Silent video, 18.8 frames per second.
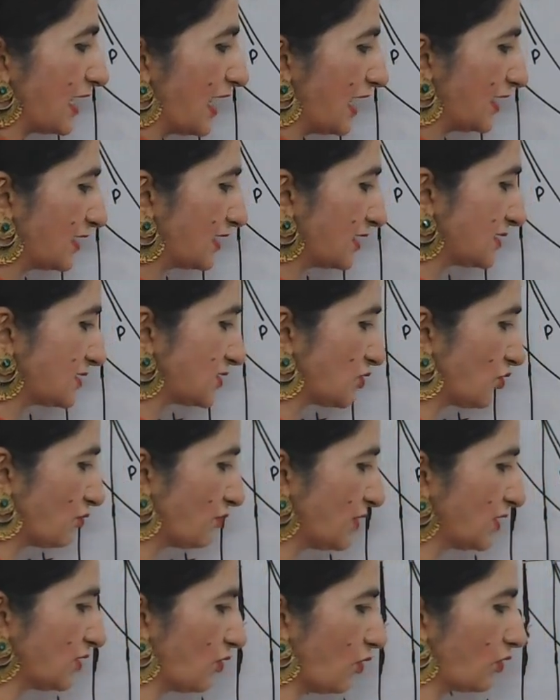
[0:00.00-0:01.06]
and
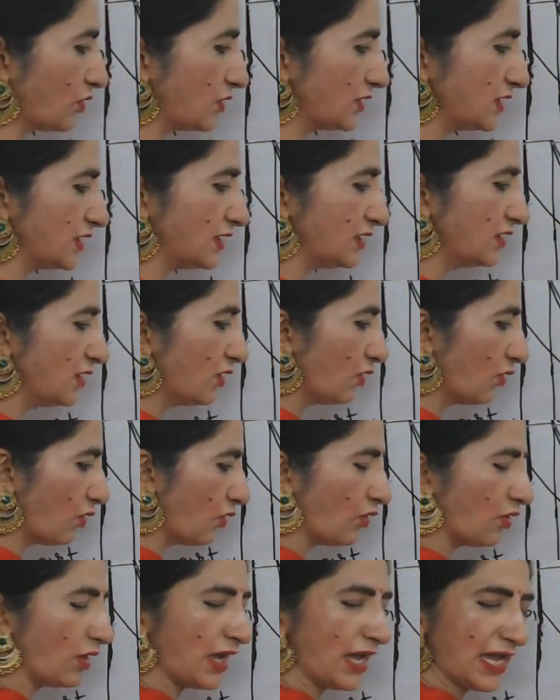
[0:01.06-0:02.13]
consuming only
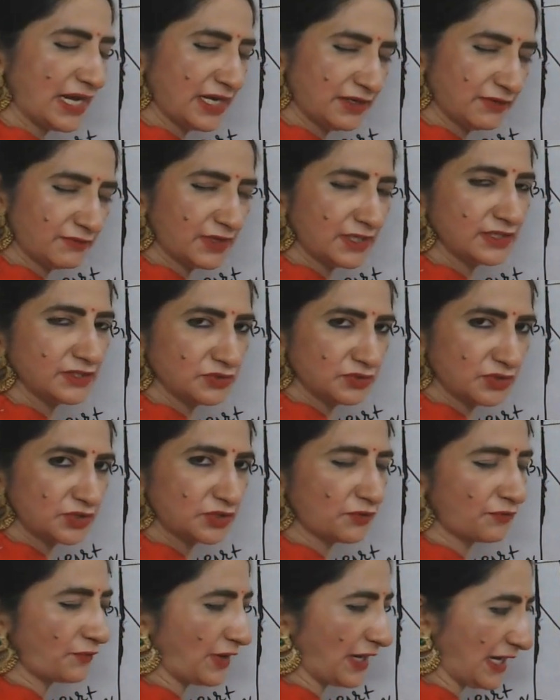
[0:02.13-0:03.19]
ON1 unit
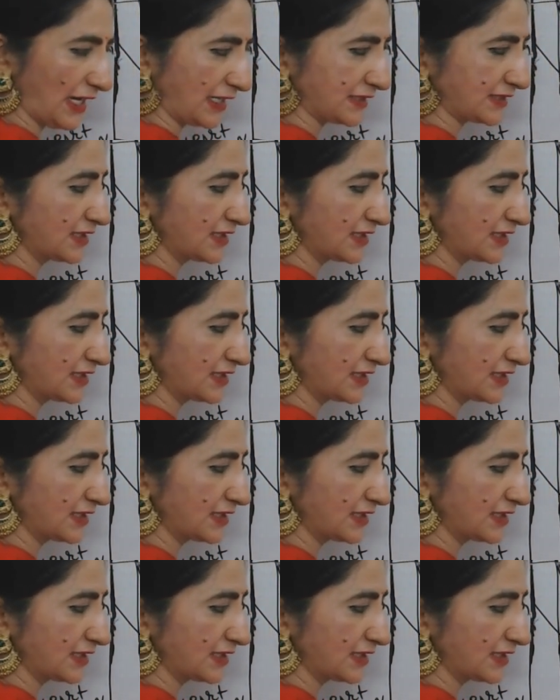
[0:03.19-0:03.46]
of X.